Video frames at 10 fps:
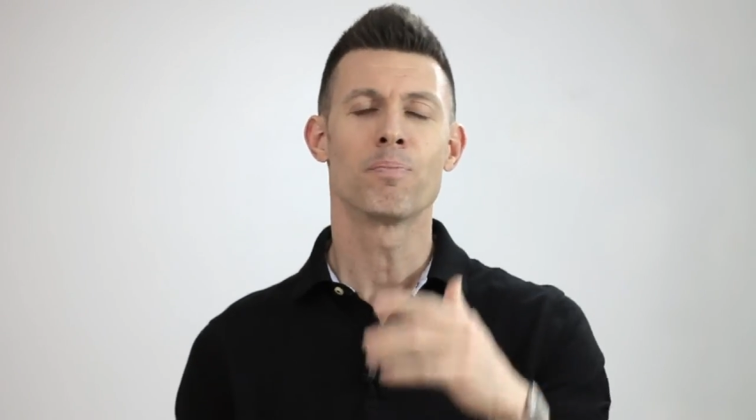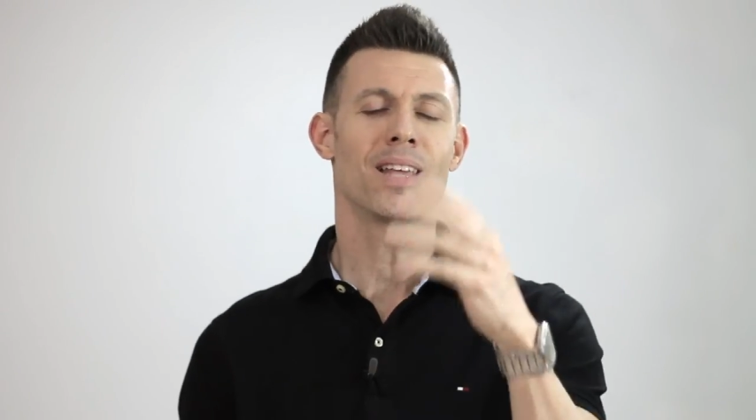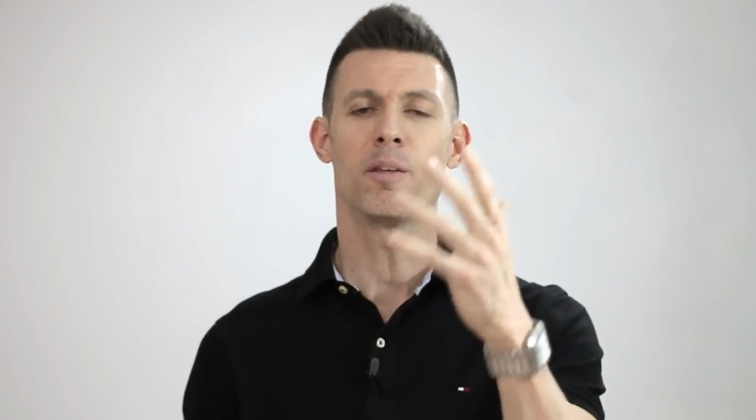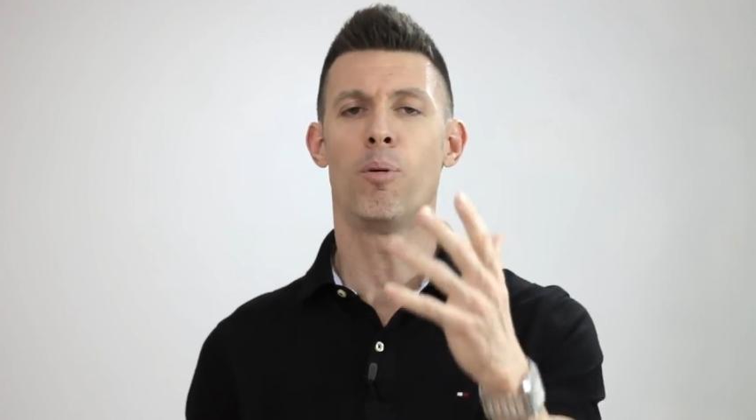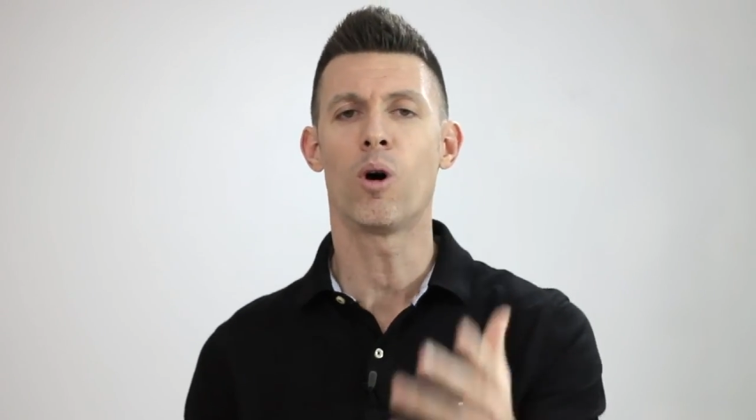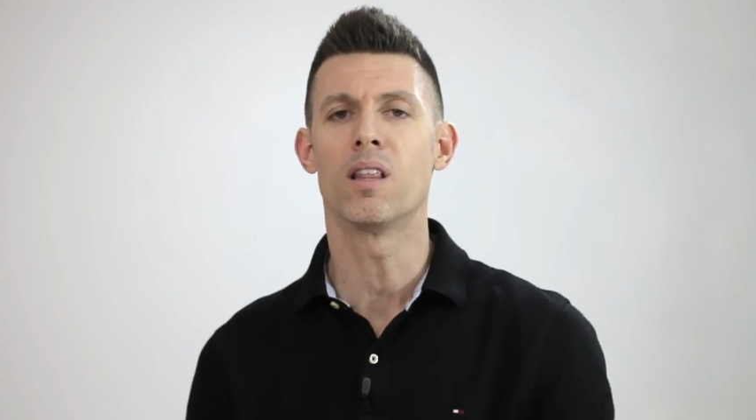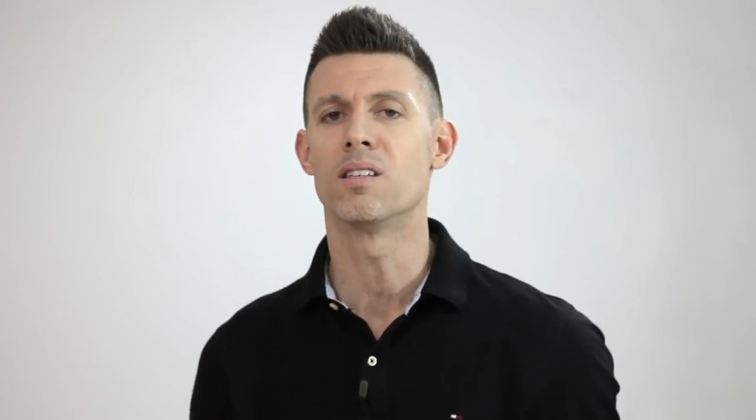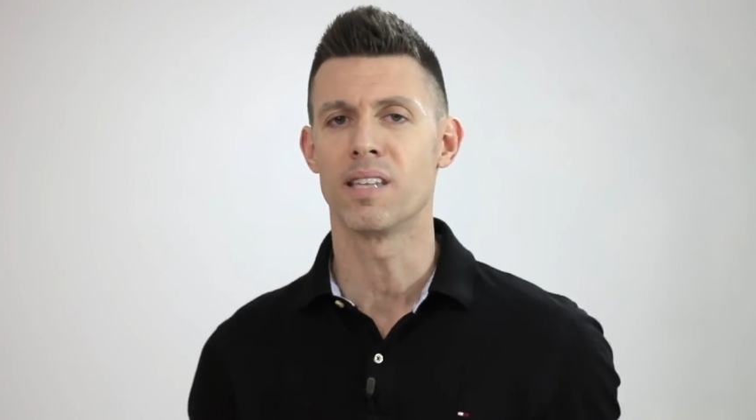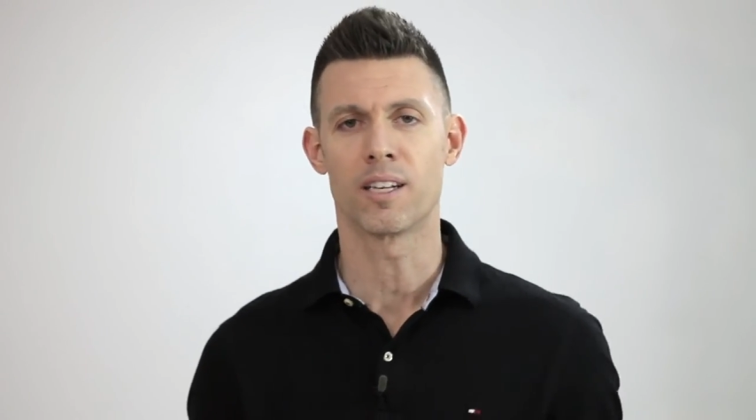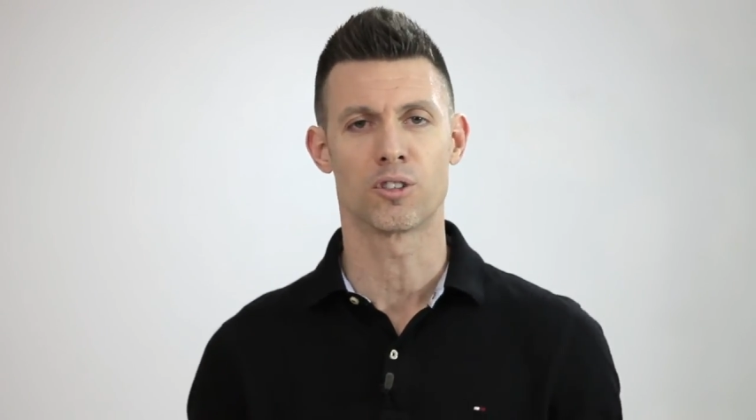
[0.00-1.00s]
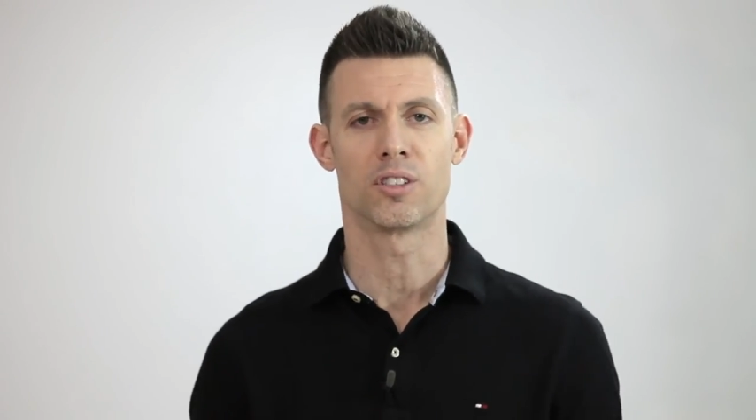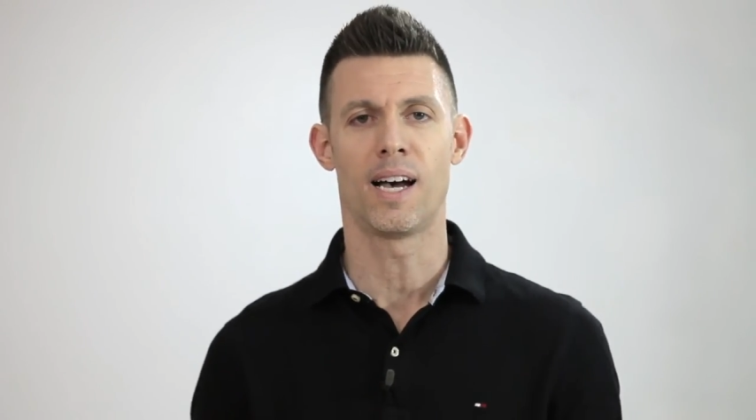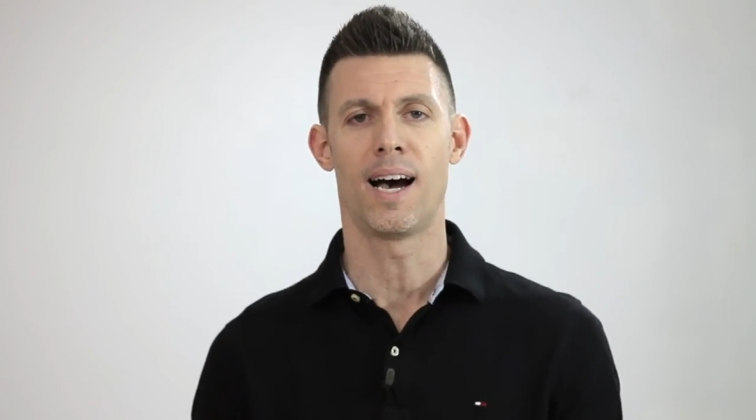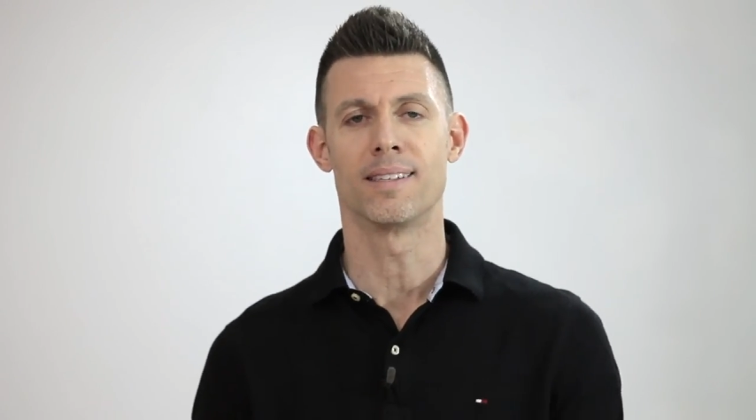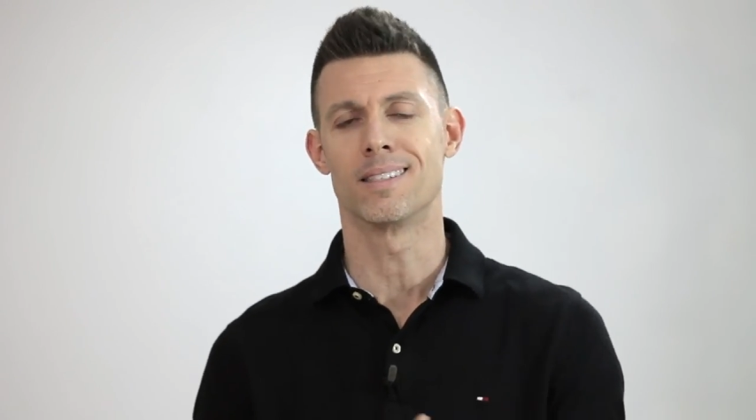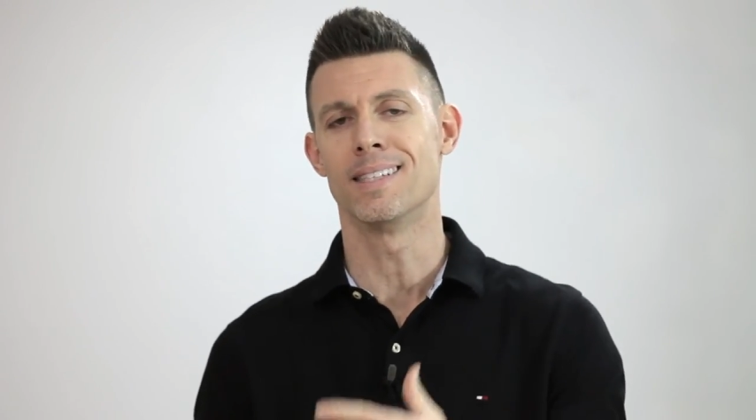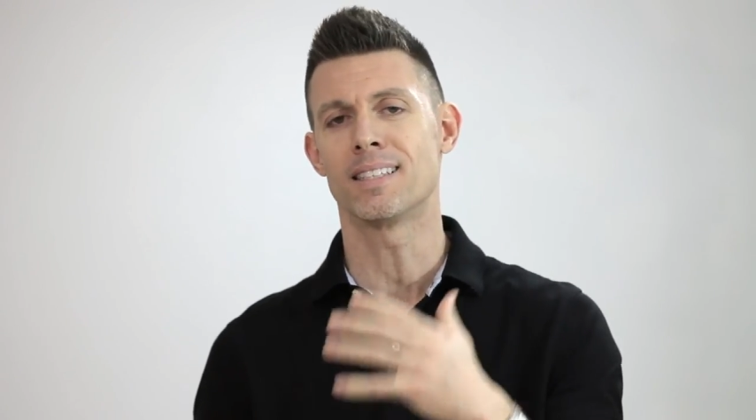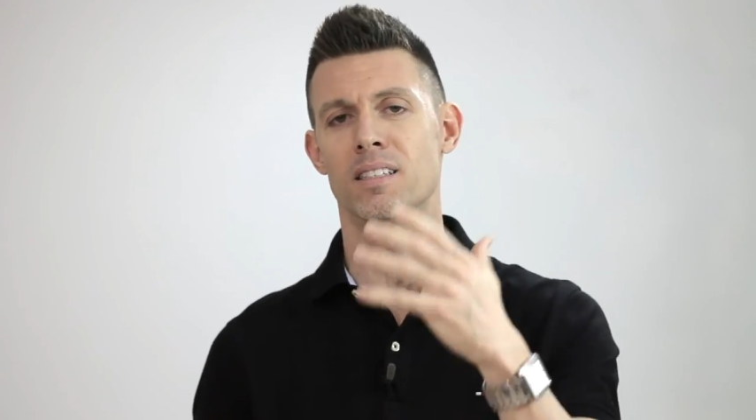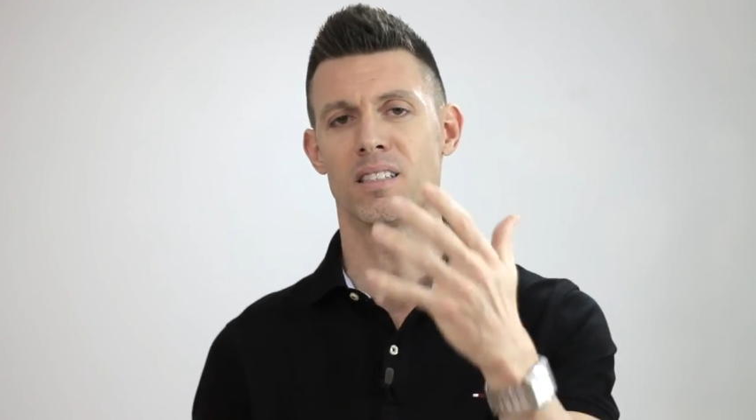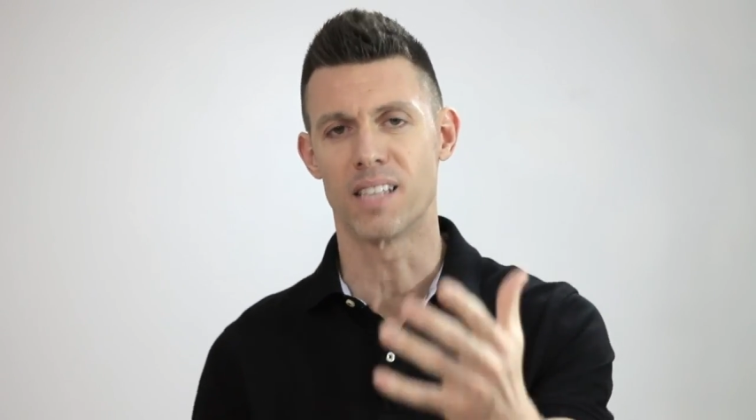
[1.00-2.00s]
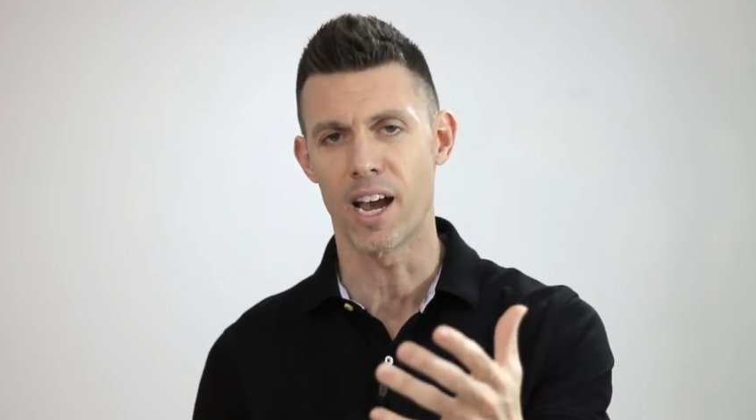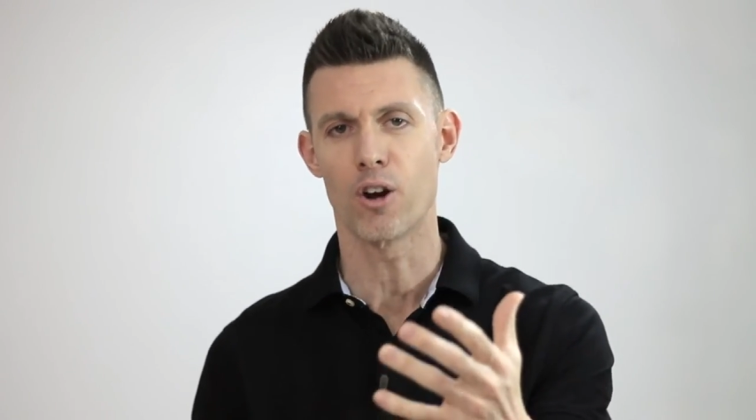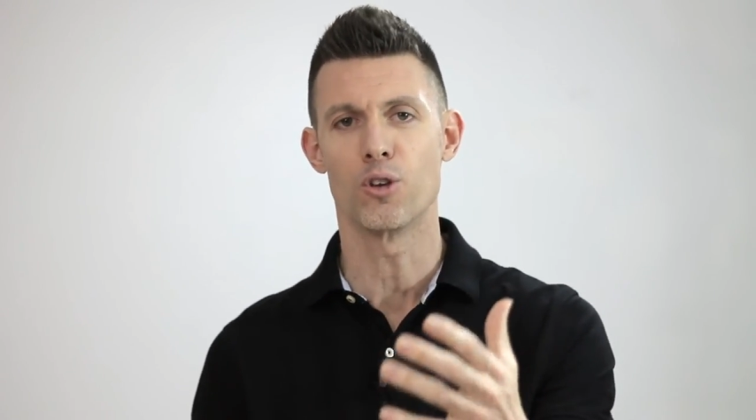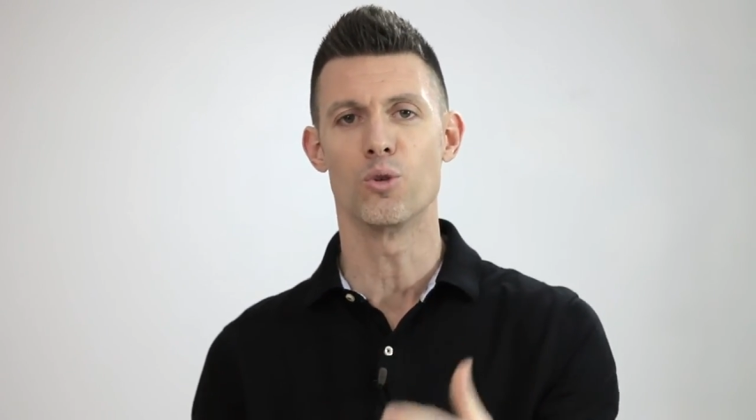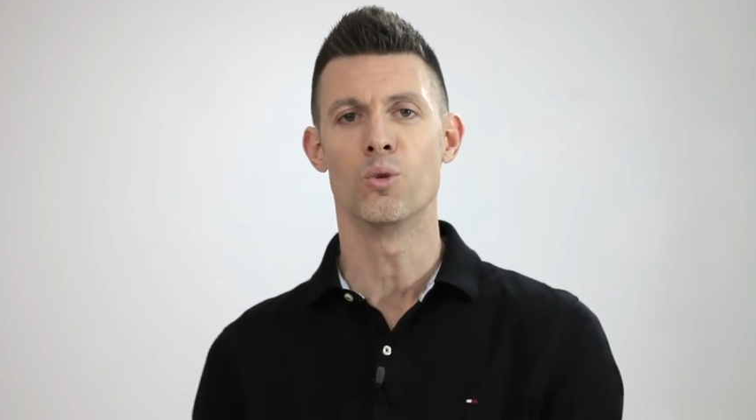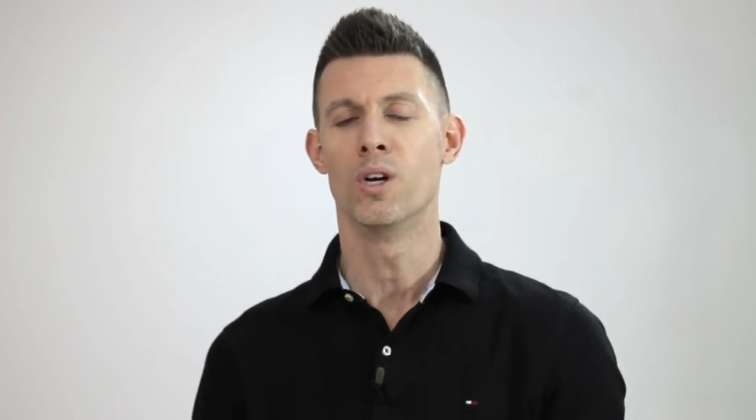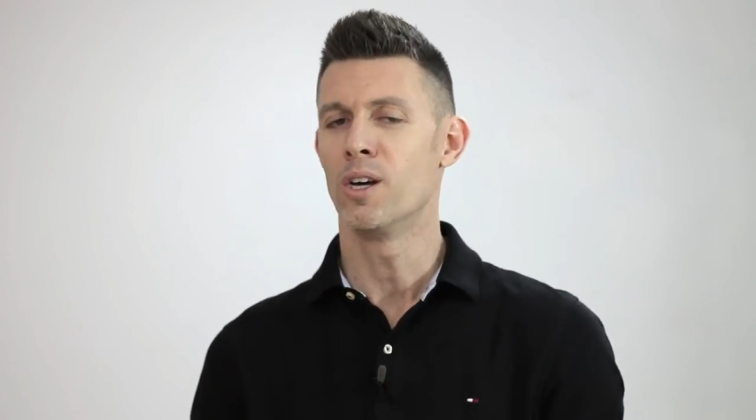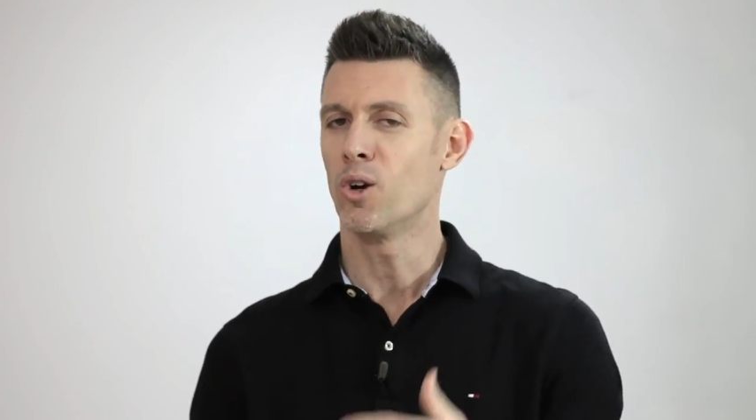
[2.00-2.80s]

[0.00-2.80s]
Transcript: Now, the point of this exercise is not to scare you